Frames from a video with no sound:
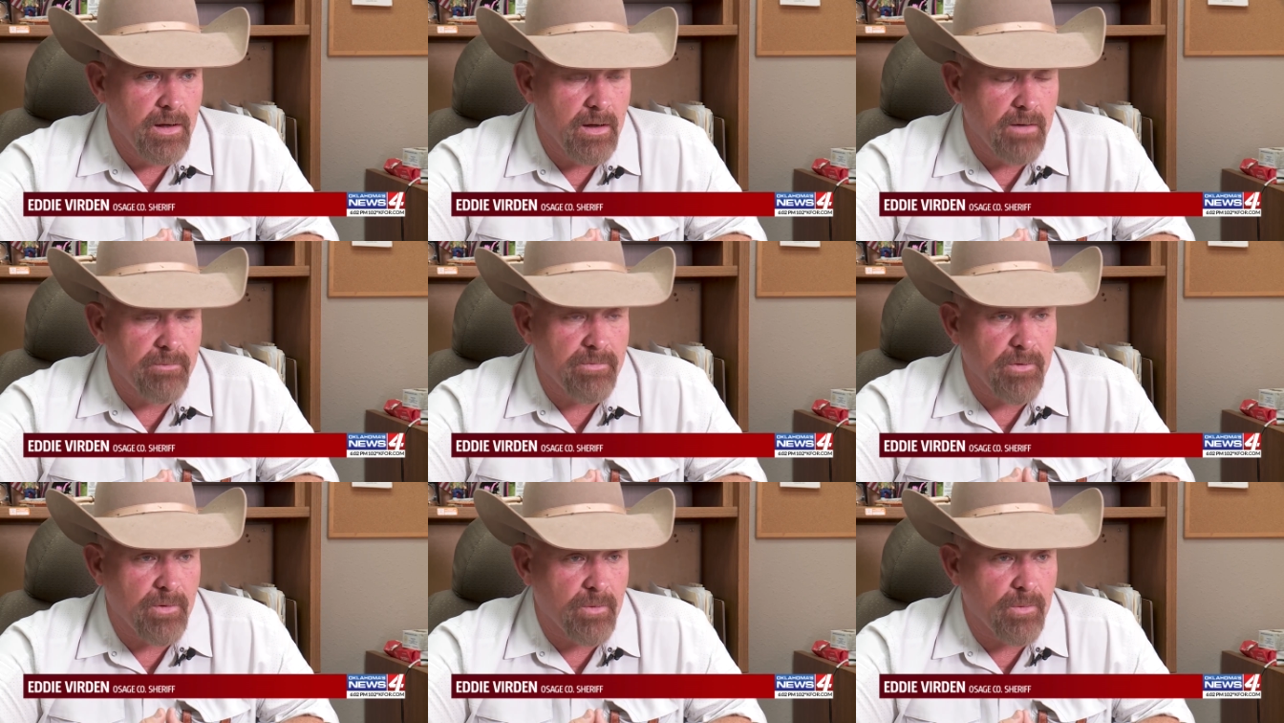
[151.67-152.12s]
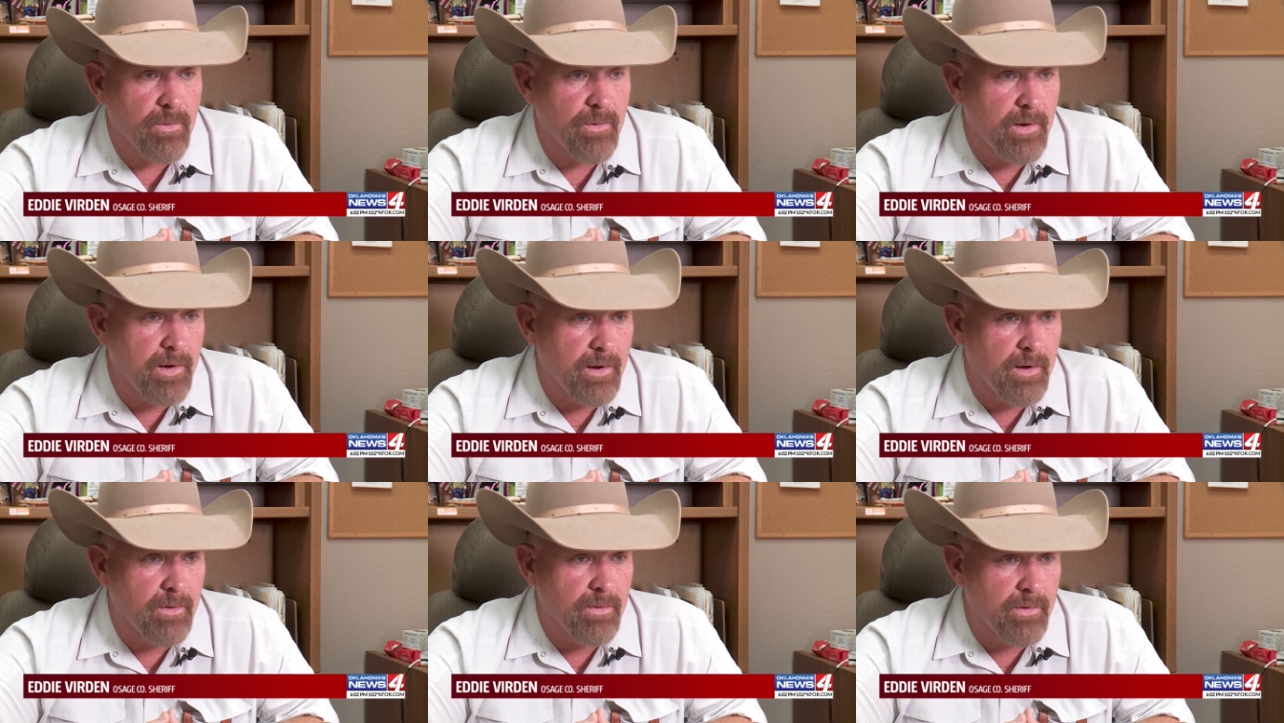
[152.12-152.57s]
if they're going to
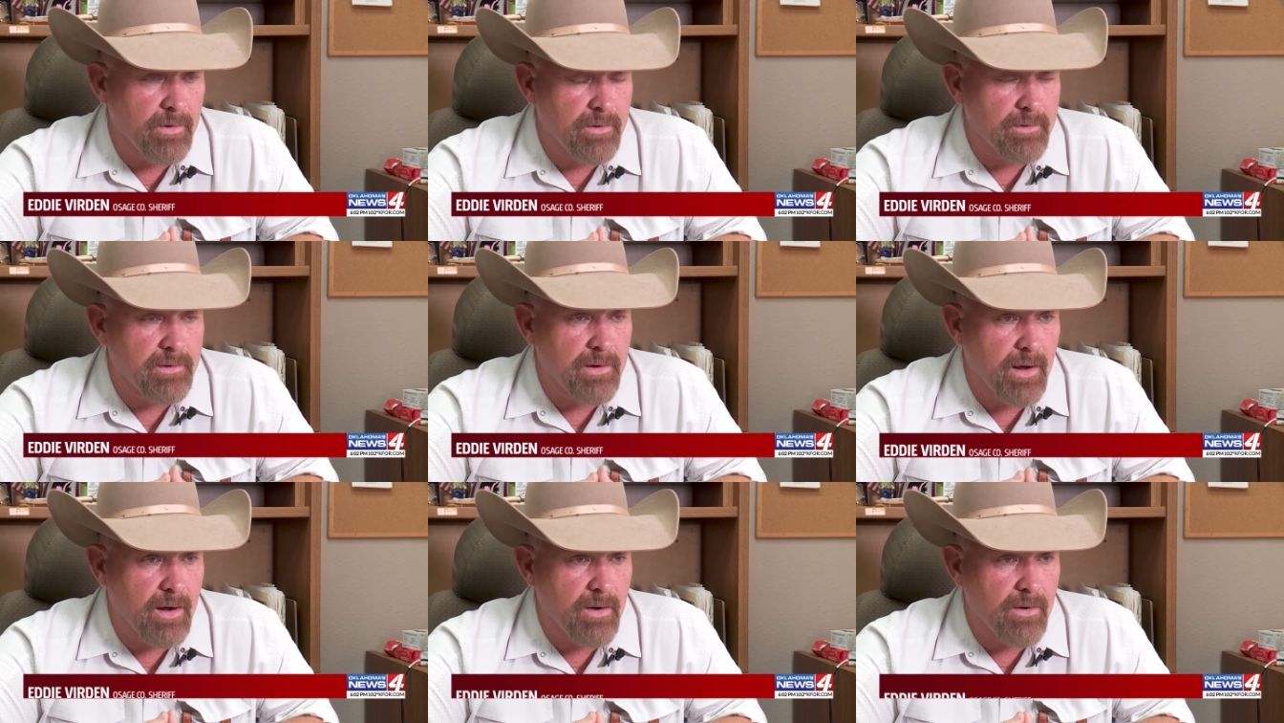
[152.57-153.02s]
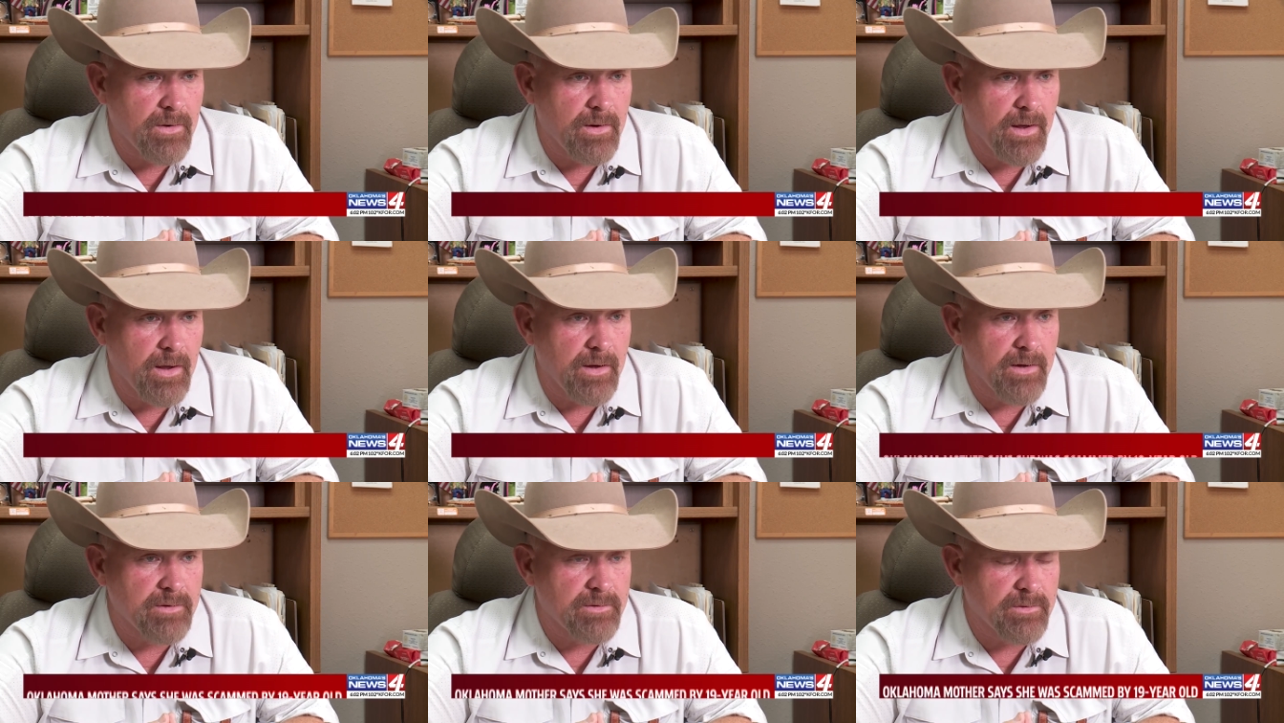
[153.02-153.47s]
handle the entire
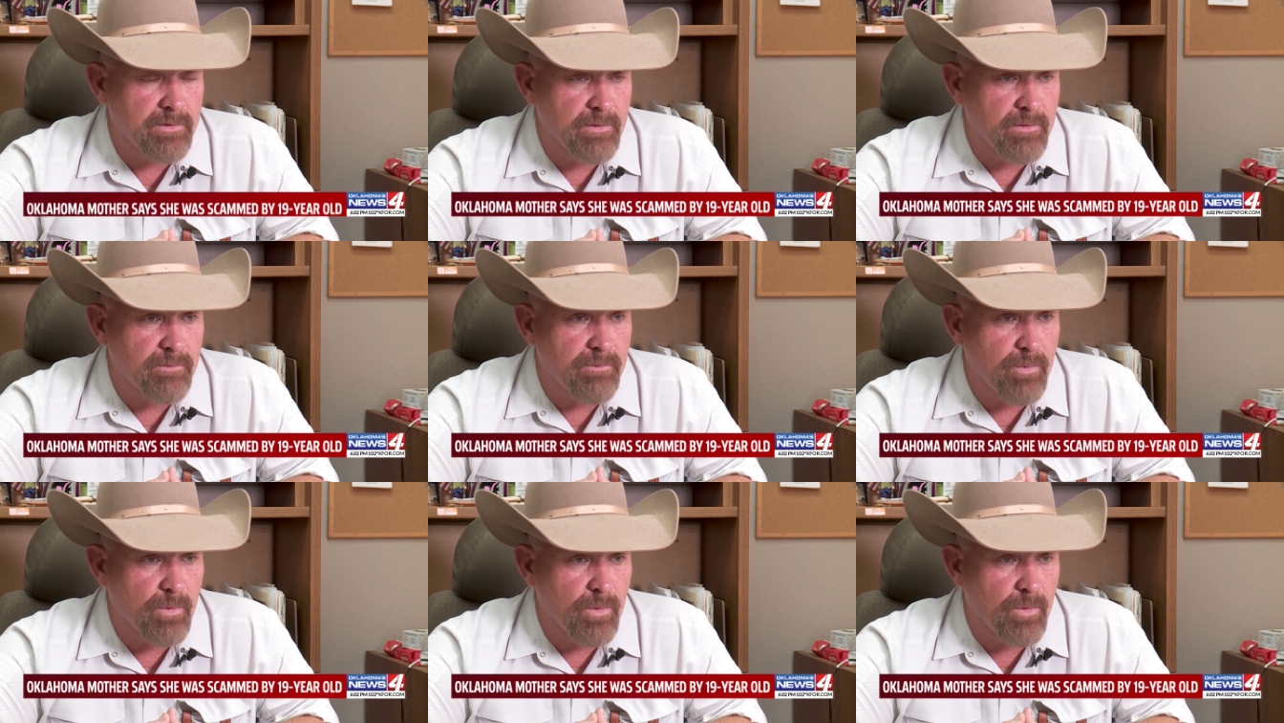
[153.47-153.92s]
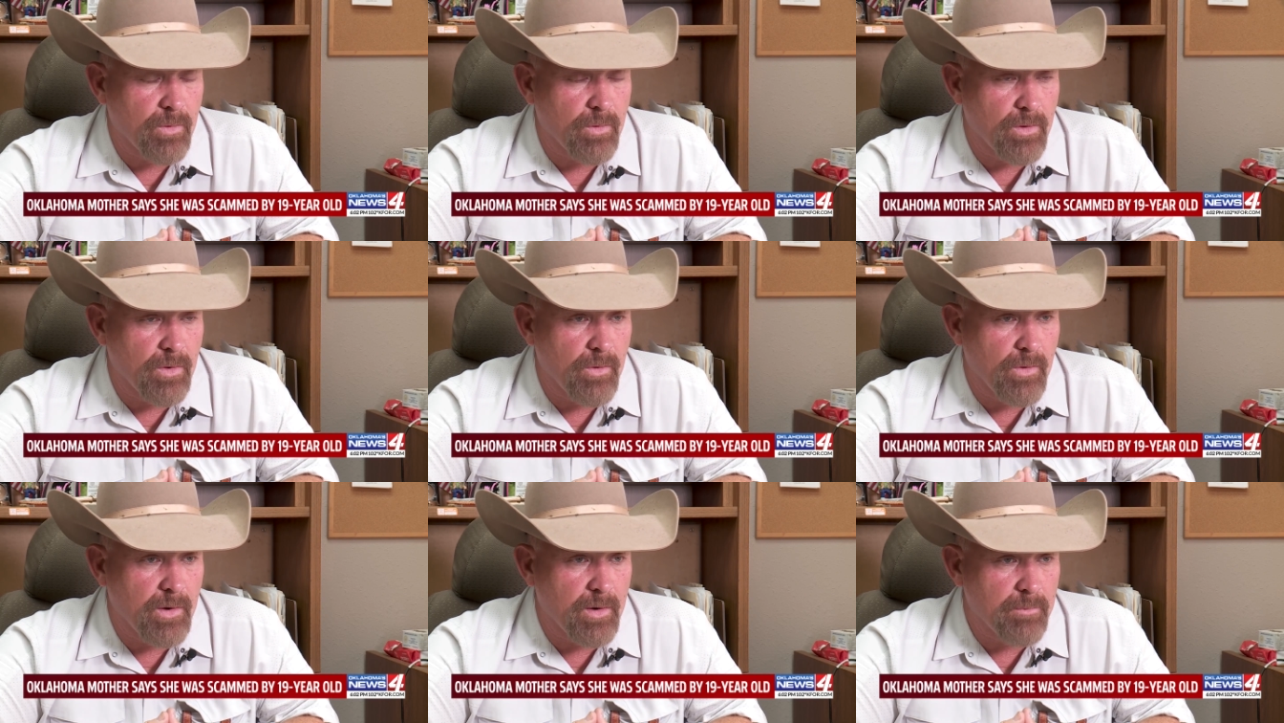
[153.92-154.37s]
case or if we're going to
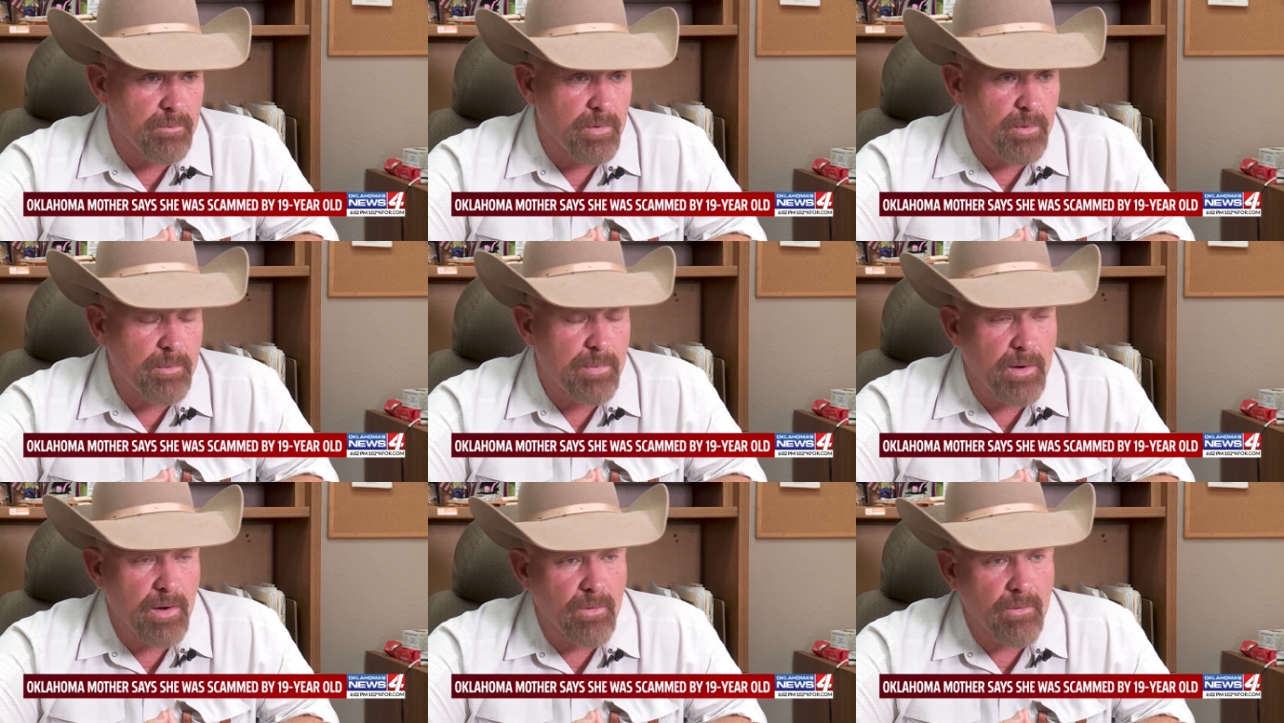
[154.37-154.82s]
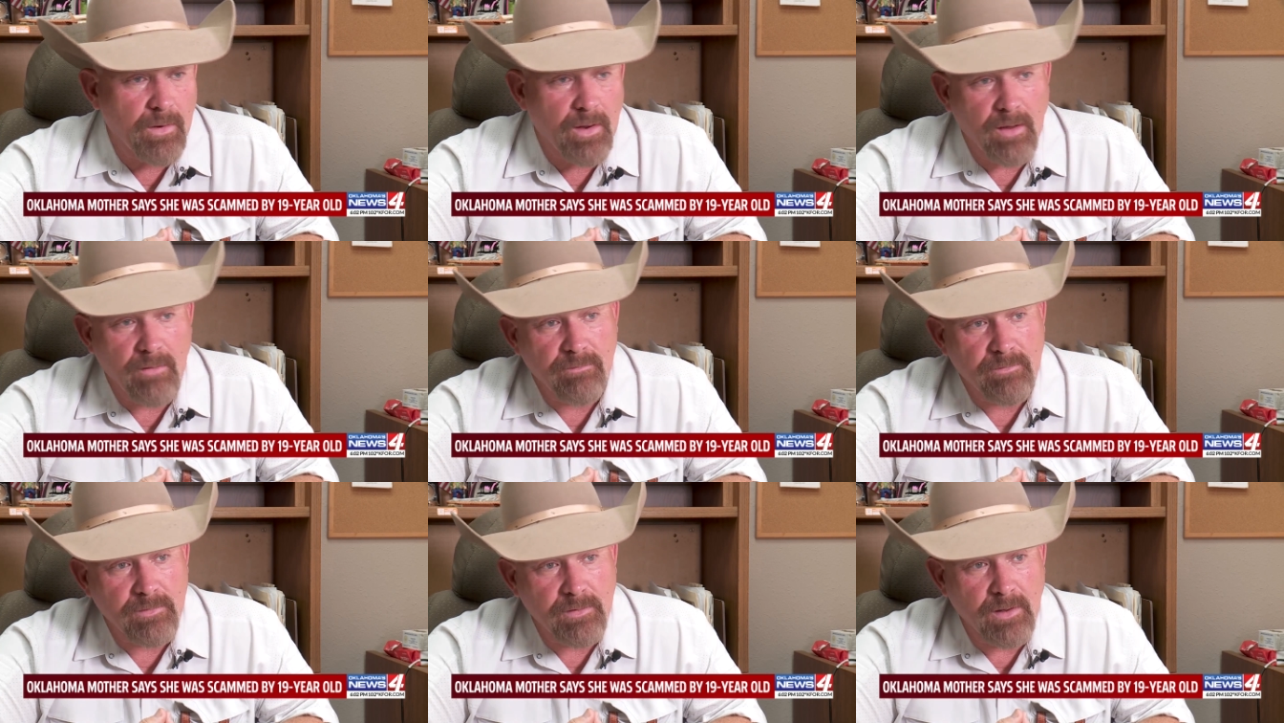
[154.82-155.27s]
go ahead and prepare an
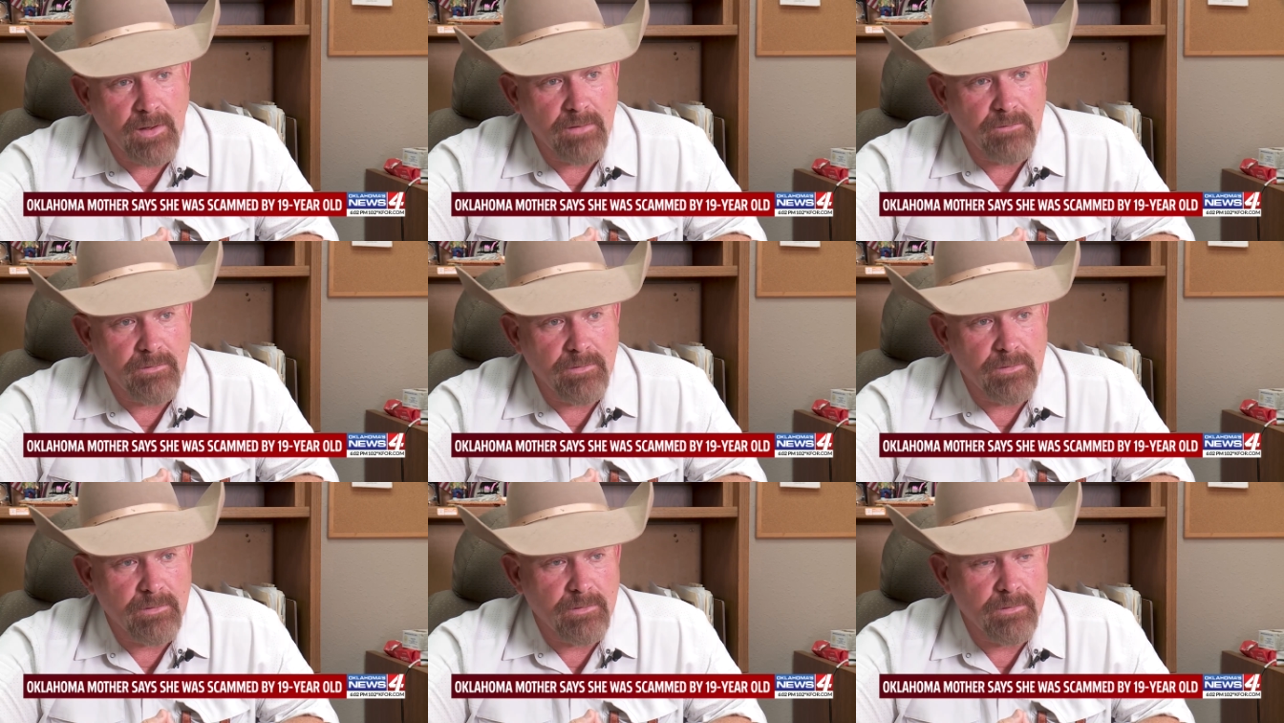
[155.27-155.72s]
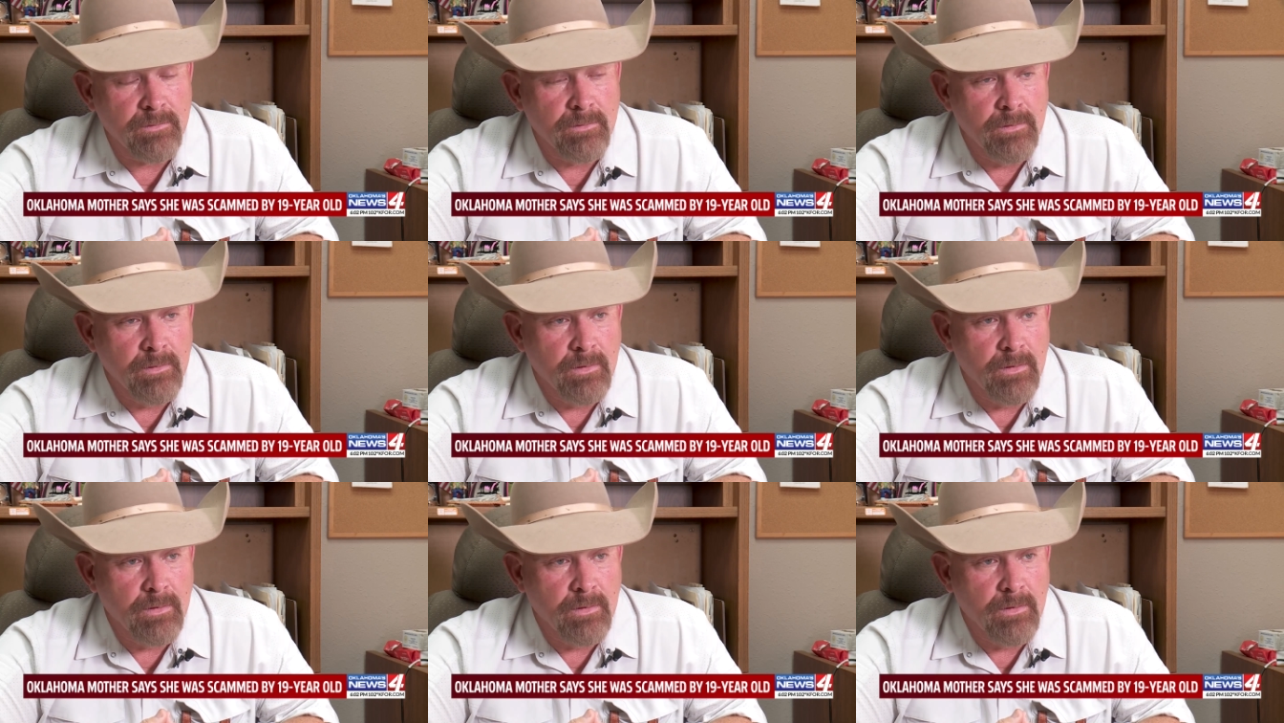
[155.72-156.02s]
affidavit and